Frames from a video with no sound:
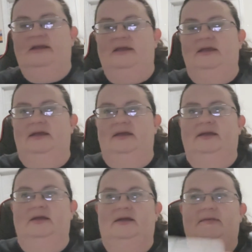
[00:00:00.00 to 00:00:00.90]
And
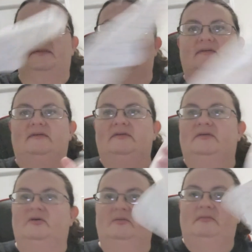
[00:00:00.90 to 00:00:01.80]
I got the
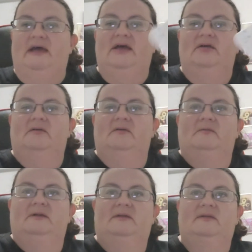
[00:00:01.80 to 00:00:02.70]
silicone mat
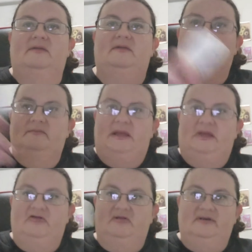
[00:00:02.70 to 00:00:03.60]
with the
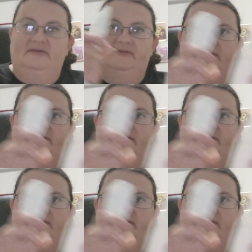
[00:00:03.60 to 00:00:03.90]
spatulas.